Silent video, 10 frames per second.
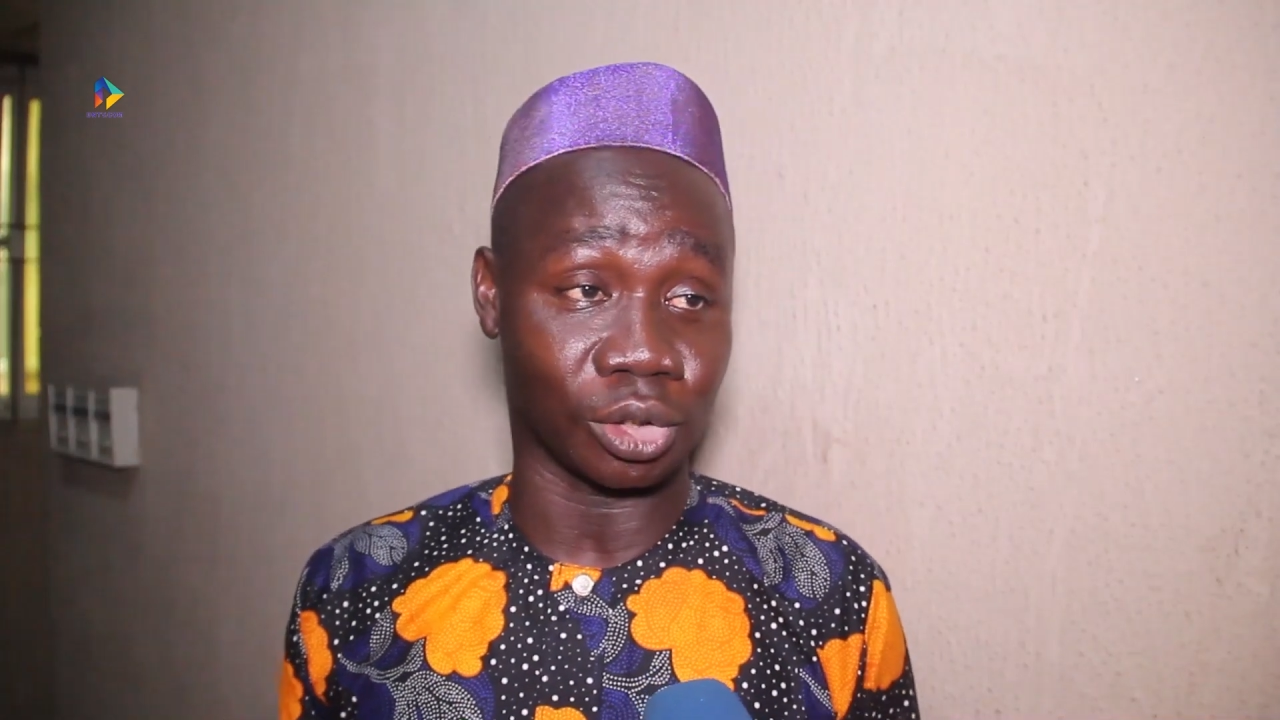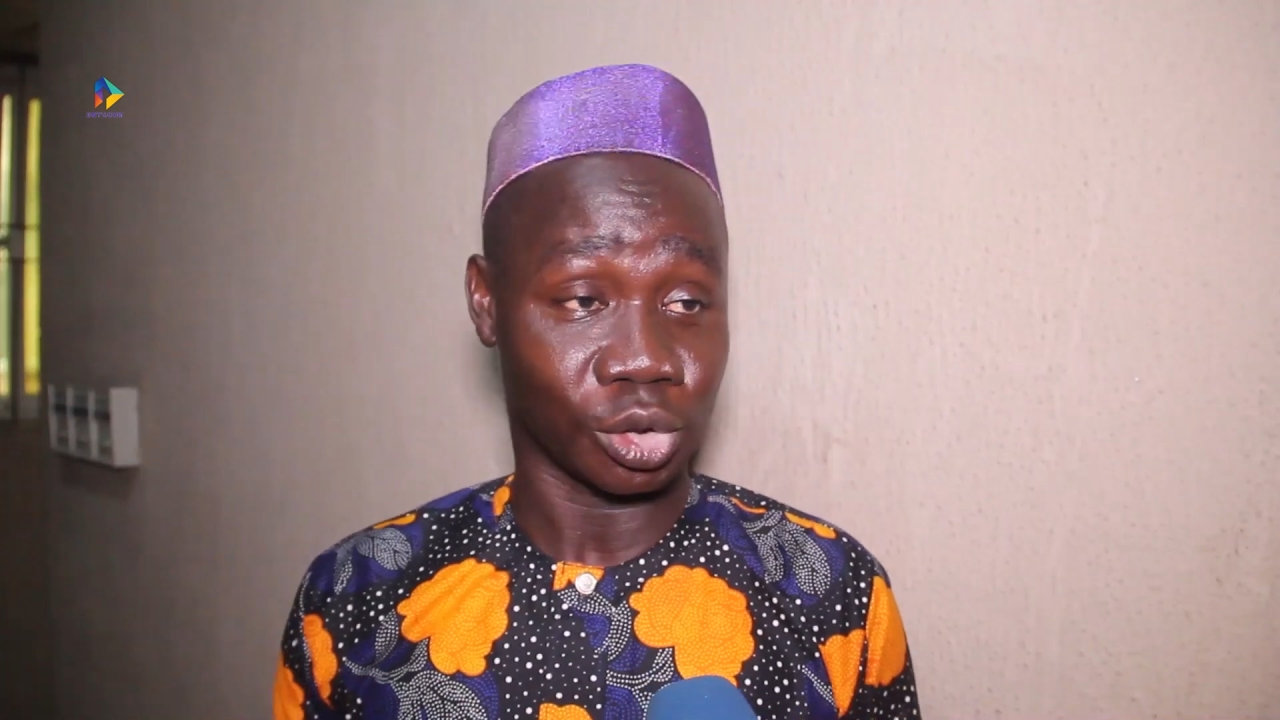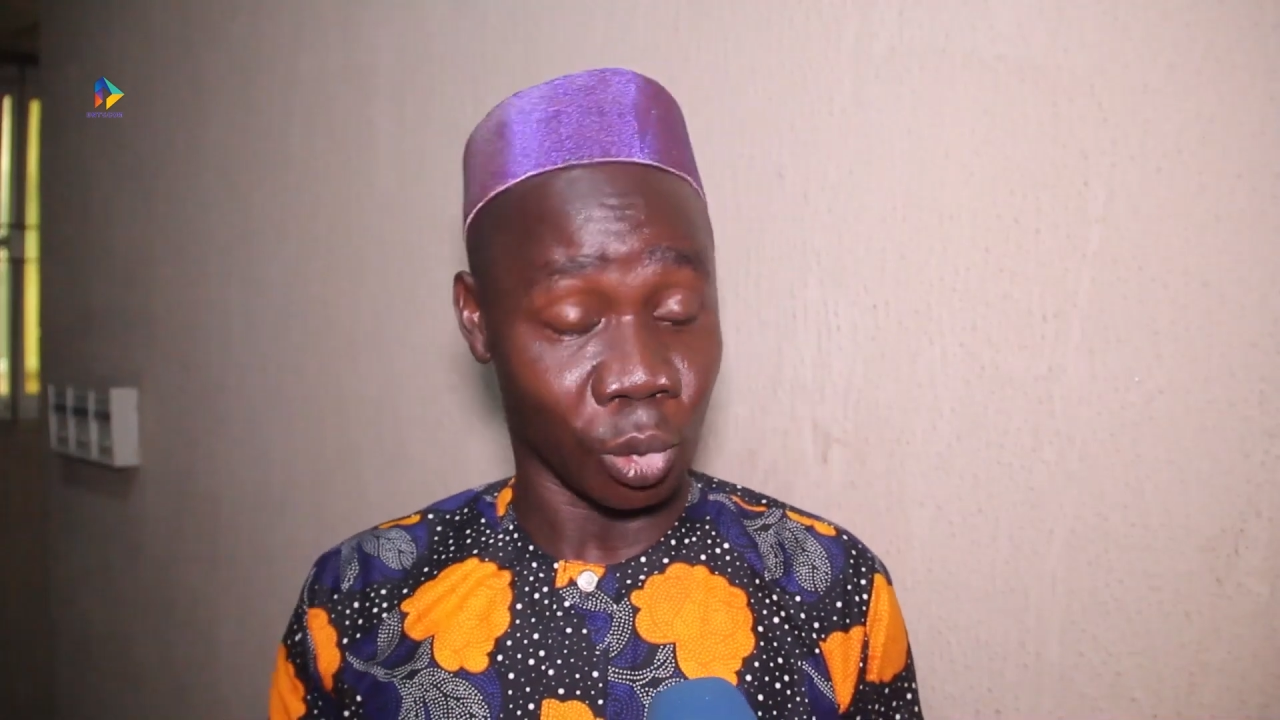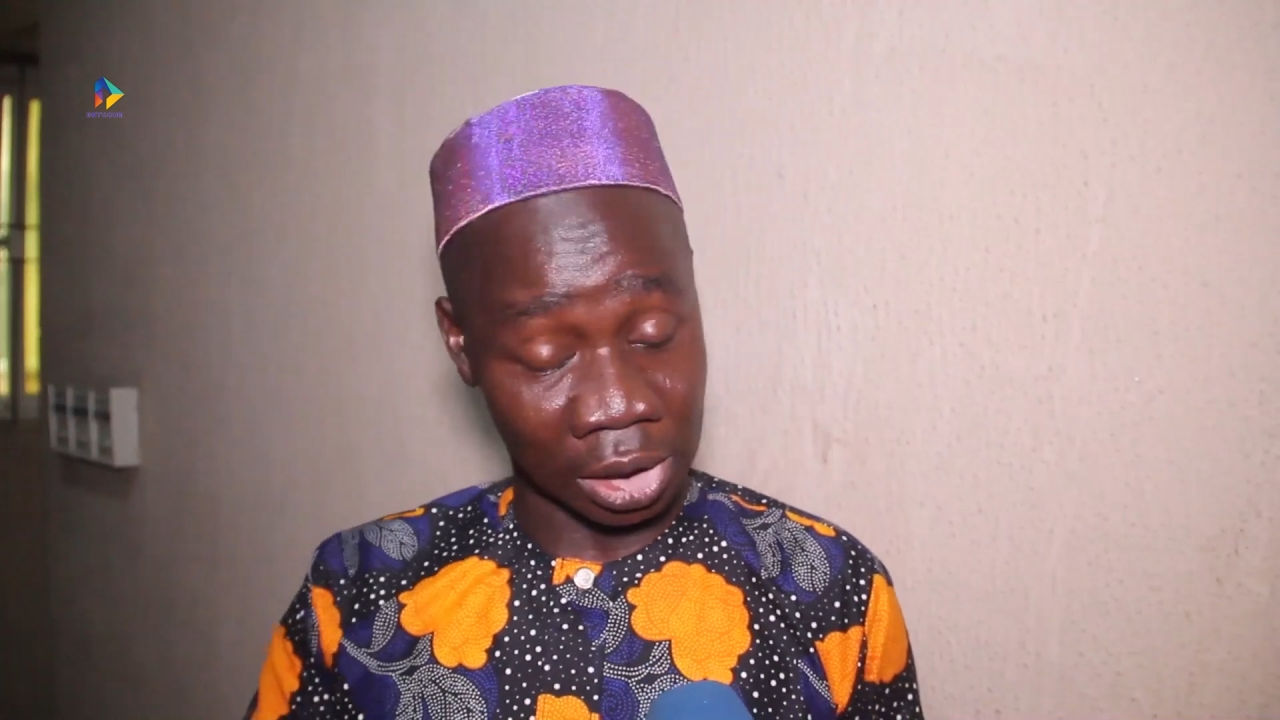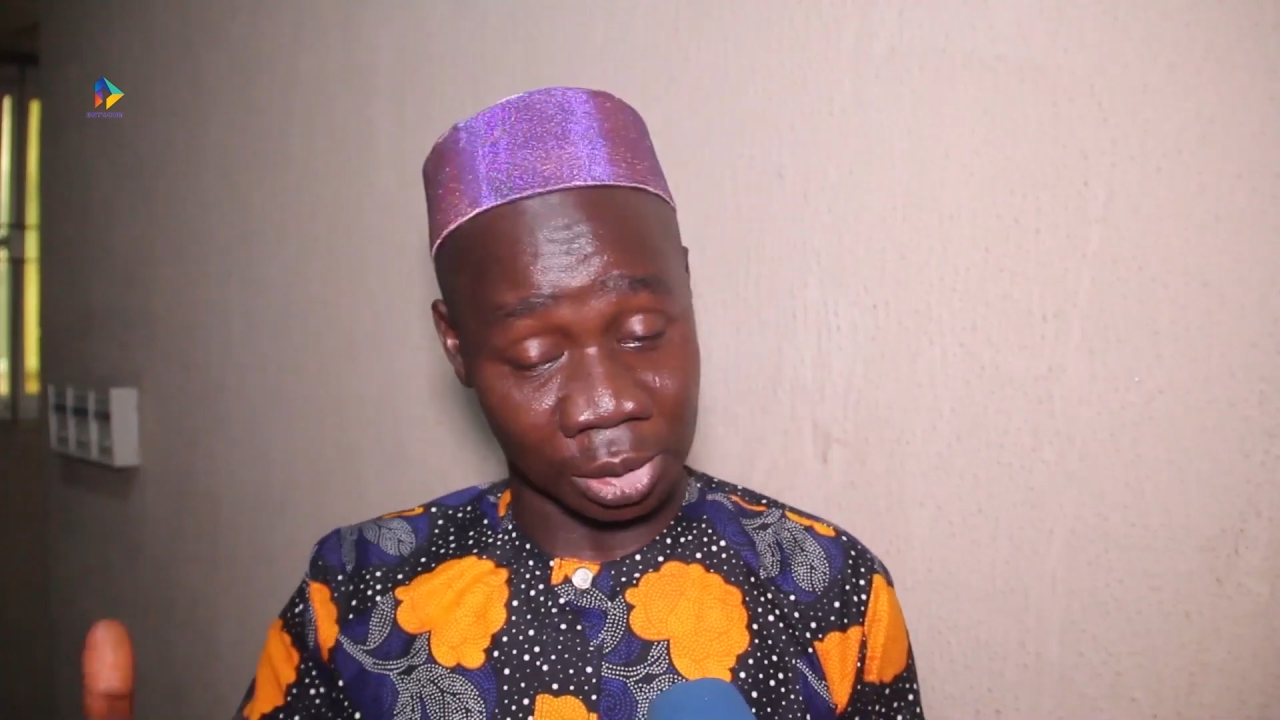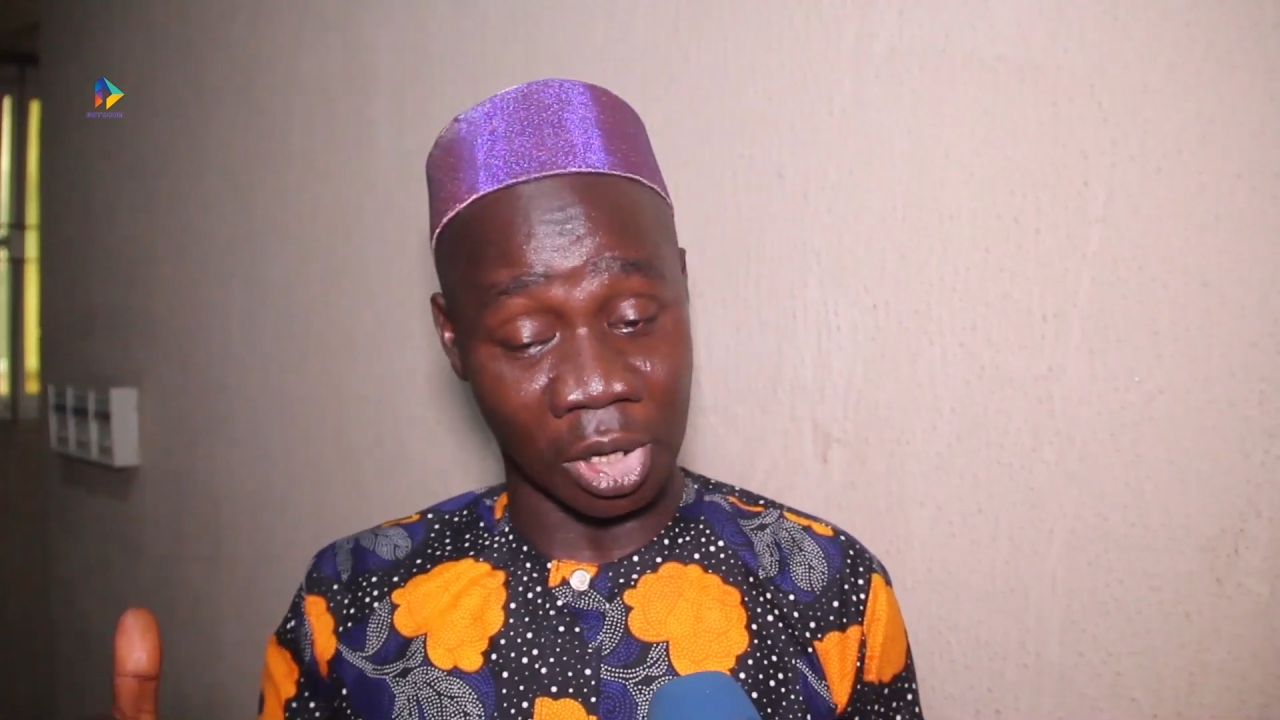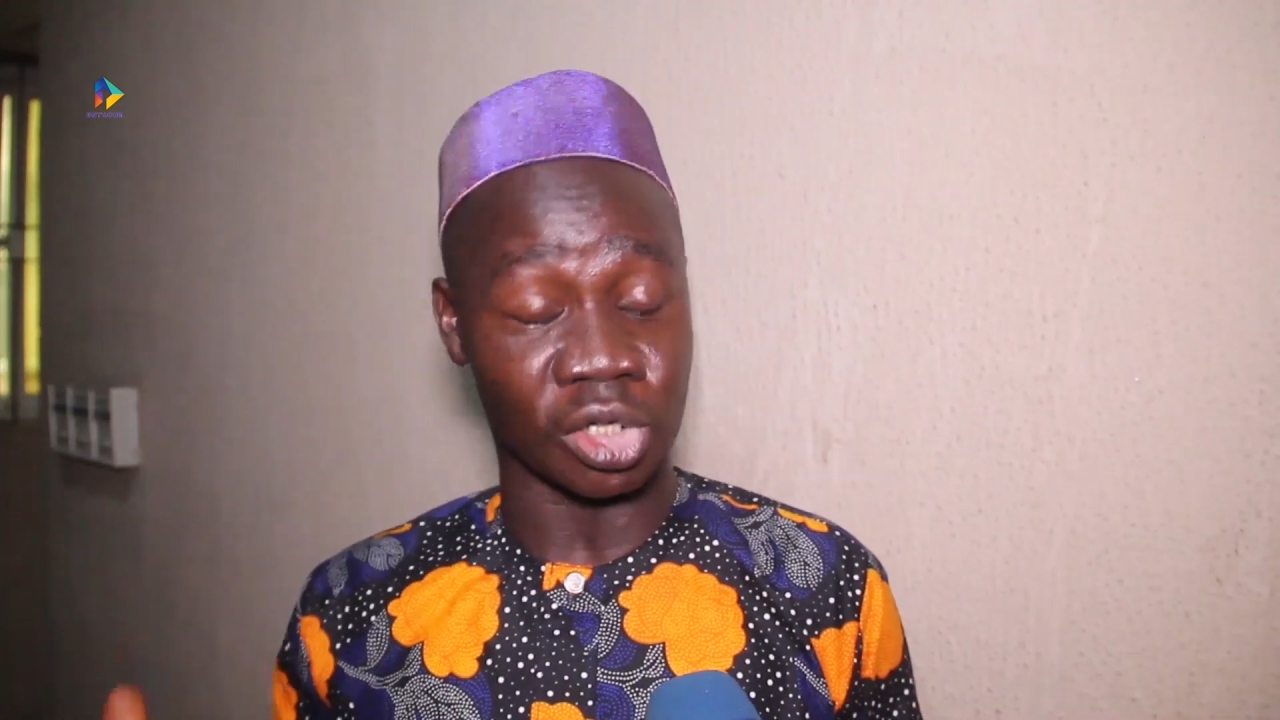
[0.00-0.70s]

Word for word: The one in